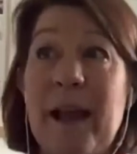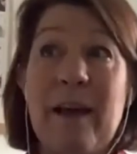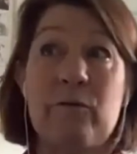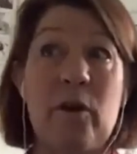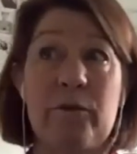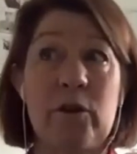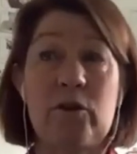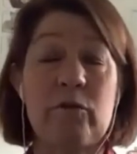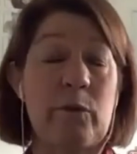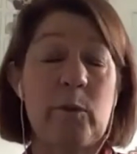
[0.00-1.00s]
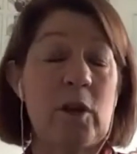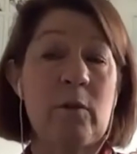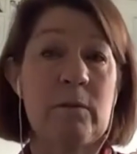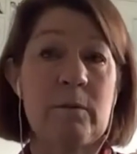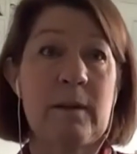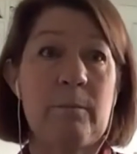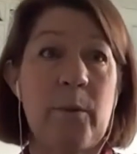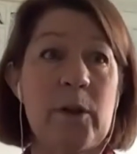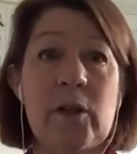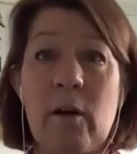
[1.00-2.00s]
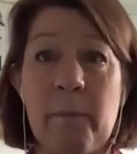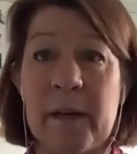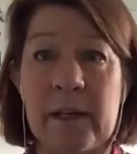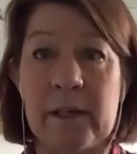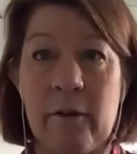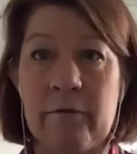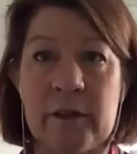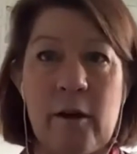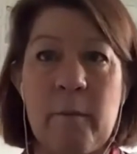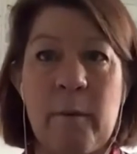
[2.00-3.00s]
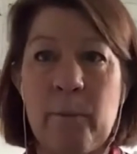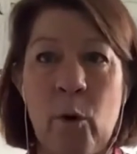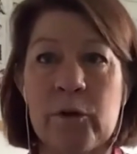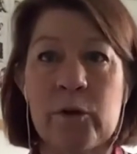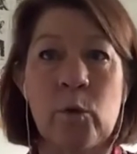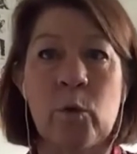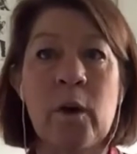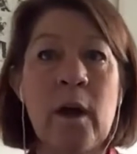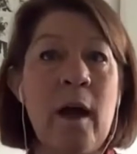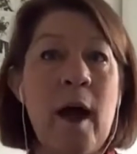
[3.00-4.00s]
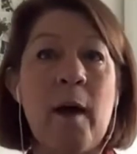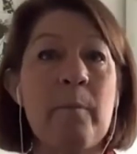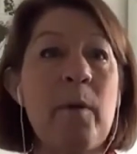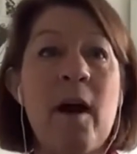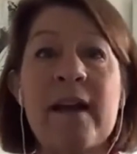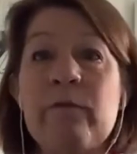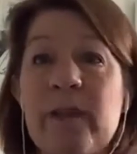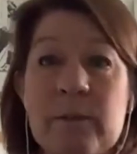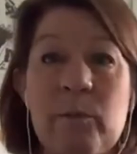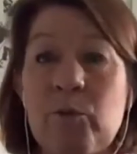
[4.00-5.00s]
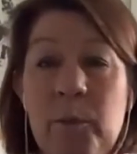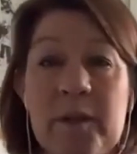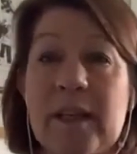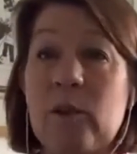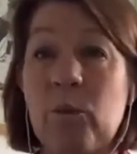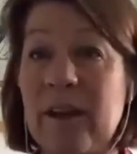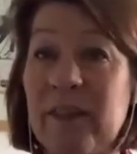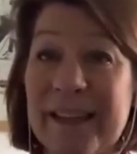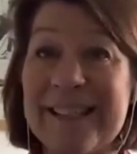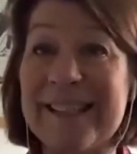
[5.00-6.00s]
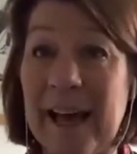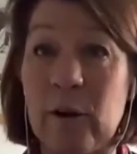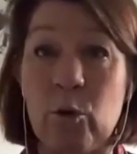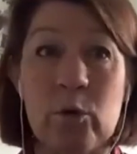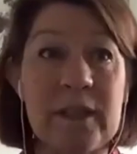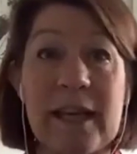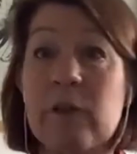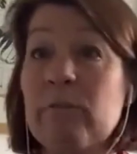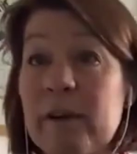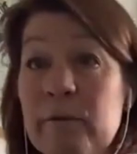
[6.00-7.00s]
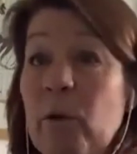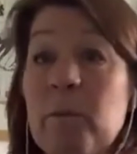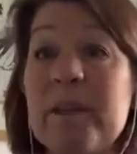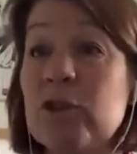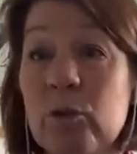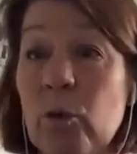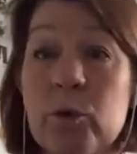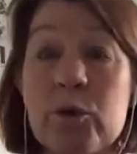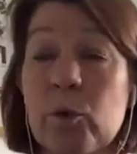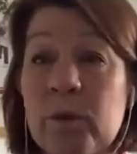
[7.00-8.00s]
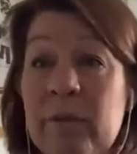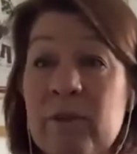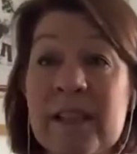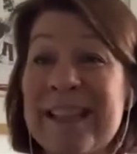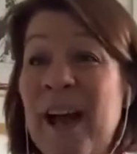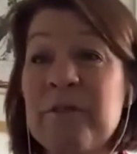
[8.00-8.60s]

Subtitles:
plan for our future, if we don't put our money into our retirement pots, or buy an investment property that we can then sell or take a rent from in due course or whatever. It doesn't